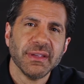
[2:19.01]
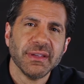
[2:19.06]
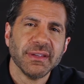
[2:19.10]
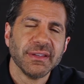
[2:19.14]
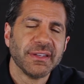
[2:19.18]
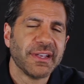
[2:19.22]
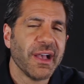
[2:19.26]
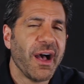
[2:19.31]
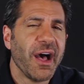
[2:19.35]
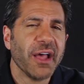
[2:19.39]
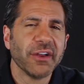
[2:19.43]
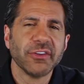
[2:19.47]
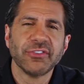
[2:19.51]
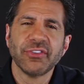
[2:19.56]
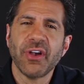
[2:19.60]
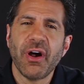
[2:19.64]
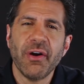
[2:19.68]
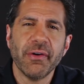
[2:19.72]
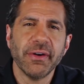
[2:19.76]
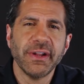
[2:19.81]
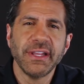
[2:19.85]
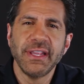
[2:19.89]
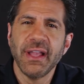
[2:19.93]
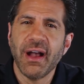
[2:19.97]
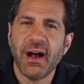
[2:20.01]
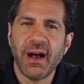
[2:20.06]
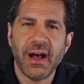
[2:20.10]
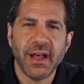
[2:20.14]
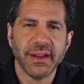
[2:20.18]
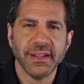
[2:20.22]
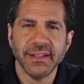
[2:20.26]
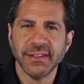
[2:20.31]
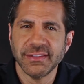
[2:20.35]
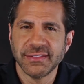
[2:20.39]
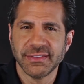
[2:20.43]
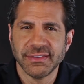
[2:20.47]
God is already on
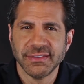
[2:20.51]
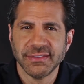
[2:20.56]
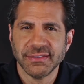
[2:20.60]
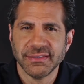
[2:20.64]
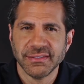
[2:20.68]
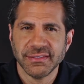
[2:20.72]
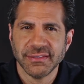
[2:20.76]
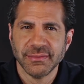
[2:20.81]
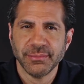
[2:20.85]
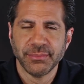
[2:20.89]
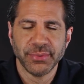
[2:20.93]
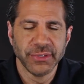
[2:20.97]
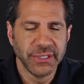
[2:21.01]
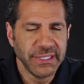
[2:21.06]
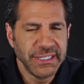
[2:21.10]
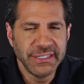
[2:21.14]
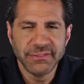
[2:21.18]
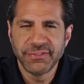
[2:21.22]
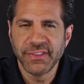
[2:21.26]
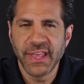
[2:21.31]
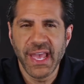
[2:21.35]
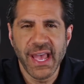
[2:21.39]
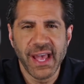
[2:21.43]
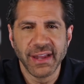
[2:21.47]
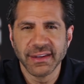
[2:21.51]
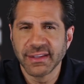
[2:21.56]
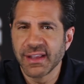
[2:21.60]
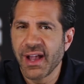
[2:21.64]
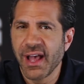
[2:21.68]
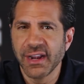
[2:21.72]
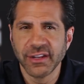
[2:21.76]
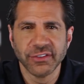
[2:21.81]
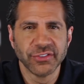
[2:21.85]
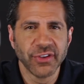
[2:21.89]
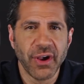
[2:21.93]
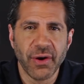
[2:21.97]
it. Believe that.
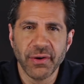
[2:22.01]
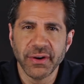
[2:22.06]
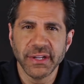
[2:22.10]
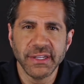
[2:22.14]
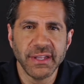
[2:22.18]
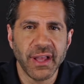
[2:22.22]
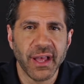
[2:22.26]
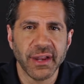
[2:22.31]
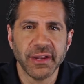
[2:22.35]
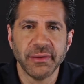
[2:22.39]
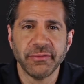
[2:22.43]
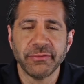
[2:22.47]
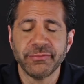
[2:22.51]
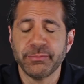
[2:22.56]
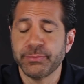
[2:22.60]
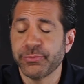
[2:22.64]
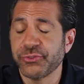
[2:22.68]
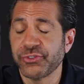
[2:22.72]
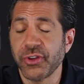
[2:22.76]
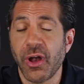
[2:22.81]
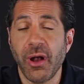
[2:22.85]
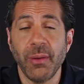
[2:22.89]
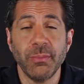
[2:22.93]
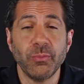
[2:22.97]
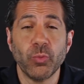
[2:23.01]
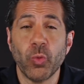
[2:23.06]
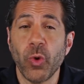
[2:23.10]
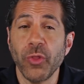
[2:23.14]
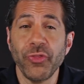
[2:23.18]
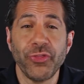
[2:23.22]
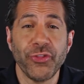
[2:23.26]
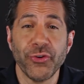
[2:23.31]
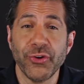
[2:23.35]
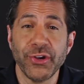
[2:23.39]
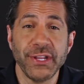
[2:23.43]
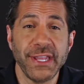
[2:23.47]
God is already on it. Psalm
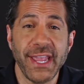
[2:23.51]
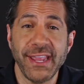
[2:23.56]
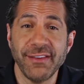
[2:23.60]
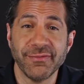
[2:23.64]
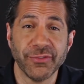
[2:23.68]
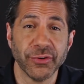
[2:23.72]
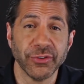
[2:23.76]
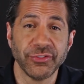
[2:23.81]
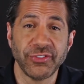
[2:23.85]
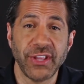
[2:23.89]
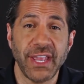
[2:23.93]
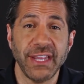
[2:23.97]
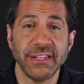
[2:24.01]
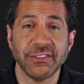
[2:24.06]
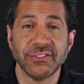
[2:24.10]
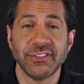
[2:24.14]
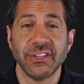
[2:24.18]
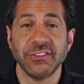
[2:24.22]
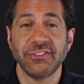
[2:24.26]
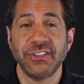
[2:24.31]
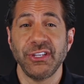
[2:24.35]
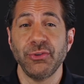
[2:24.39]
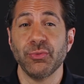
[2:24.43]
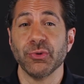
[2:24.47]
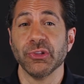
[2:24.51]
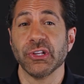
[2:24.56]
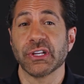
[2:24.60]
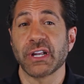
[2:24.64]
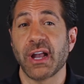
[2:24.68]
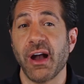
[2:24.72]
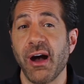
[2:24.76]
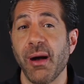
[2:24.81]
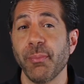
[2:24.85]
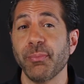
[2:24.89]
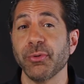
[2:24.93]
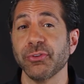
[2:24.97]
138 verse 8 says He will
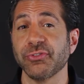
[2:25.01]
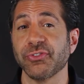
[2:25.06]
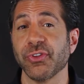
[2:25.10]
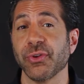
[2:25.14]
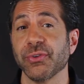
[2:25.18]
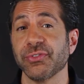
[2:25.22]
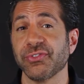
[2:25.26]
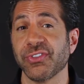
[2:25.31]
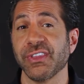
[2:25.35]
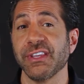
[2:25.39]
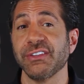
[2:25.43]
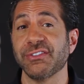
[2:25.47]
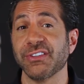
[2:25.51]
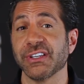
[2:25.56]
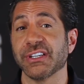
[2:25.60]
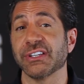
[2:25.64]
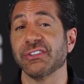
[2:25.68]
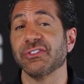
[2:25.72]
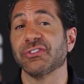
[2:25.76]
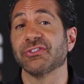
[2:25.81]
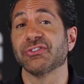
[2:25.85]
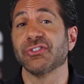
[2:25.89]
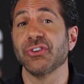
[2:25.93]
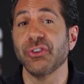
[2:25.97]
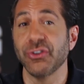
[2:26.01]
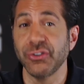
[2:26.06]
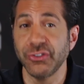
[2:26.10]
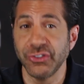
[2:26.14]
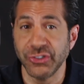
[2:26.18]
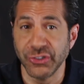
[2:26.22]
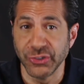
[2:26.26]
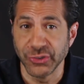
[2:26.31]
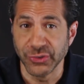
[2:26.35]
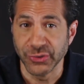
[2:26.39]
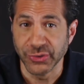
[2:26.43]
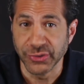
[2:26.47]
accomplish those things that concern
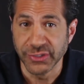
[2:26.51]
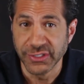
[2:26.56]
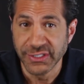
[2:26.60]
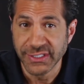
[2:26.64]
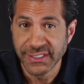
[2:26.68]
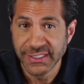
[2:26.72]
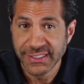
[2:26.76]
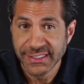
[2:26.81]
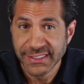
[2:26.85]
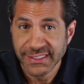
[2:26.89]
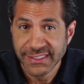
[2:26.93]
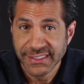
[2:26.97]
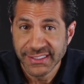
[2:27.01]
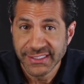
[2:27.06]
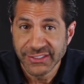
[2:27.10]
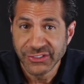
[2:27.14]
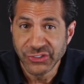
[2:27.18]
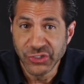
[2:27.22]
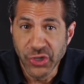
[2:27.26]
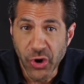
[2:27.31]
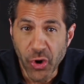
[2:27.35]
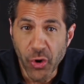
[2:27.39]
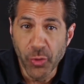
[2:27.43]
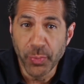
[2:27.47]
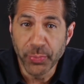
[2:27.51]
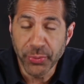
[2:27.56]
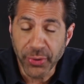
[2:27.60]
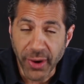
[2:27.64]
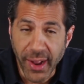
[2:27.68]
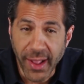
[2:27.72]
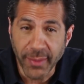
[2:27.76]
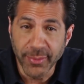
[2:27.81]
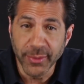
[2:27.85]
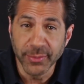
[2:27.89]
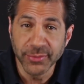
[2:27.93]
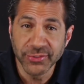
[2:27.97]
you. No
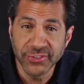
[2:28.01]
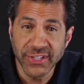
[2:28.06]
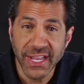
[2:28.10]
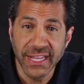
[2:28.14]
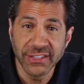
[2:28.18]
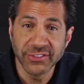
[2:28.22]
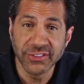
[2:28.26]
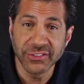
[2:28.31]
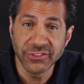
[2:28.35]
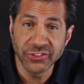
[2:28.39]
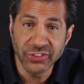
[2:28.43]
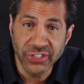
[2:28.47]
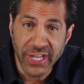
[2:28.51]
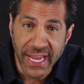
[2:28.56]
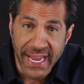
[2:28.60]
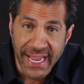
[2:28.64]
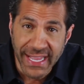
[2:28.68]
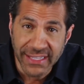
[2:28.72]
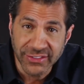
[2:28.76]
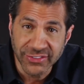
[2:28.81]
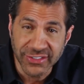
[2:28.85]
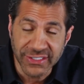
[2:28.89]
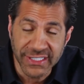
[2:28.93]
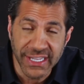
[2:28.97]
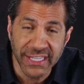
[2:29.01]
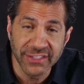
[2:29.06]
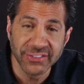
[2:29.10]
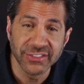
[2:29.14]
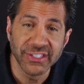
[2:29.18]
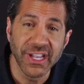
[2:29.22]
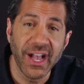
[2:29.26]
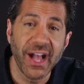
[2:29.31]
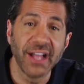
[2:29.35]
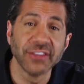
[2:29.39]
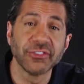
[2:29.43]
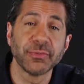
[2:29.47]
problem stands a chance against
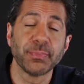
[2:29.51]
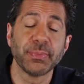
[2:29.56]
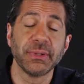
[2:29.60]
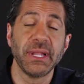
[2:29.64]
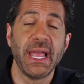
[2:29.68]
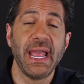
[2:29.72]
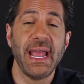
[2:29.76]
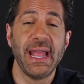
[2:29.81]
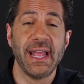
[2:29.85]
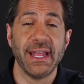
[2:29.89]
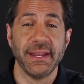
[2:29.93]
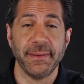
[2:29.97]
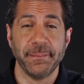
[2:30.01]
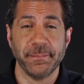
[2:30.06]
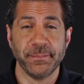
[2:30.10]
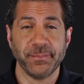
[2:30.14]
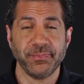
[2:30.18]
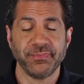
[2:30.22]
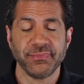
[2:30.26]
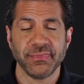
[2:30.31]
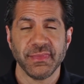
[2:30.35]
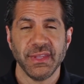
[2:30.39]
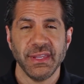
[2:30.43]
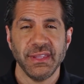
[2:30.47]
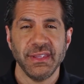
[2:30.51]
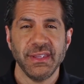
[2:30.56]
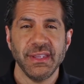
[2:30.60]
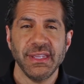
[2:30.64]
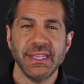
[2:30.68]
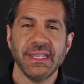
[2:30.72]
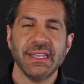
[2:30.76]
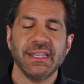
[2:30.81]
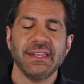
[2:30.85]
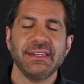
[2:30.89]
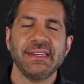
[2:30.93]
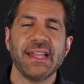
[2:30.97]
God's plan.
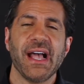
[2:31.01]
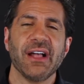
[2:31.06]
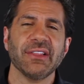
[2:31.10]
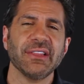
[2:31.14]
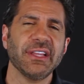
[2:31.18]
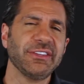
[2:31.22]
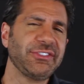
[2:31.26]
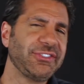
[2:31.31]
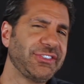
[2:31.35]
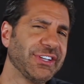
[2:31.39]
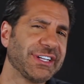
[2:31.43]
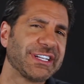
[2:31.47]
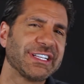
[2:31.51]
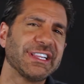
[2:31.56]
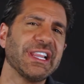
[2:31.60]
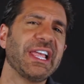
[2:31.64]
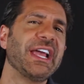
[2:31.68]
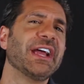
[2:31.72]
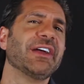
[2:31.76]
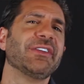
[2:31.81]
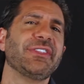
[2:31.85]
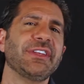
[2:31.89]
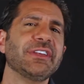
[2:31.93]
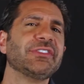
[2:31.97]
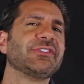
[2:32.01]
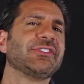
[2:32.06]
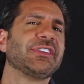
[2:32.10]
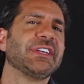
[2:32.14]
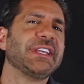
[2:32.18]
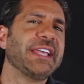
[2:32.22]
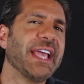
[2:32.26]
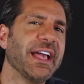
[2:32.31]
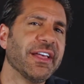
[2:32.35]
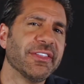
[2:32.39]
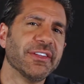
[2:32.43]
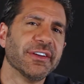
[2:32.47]
Now let's declare this
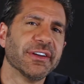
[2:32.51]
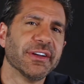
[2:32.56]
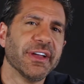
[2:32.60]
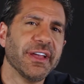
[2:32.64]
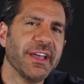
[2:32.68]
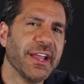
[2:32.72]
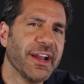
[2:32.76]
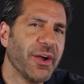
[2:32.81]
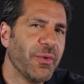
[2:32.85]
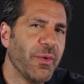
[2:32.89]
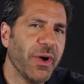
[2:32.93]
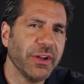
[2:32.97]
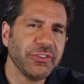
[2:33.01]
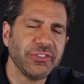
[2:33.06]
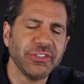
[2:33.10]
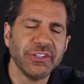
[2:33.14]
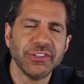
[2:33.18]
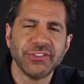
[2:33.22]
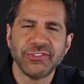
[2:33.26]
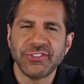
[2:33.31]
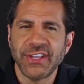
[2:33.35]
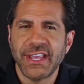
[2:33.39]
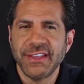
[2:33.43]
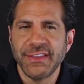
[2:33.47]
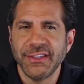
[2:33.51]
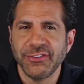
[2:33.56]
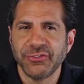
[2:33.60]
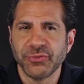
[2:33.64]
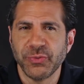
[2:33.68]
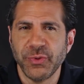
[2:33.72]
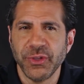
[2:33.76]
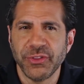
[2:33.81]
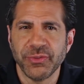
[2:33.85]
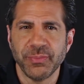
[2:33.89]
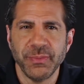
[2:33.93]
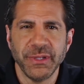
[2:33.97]
together, and I want you to say this
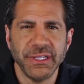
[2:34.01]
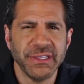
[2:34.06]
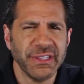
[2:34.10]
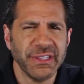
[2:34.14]
with me.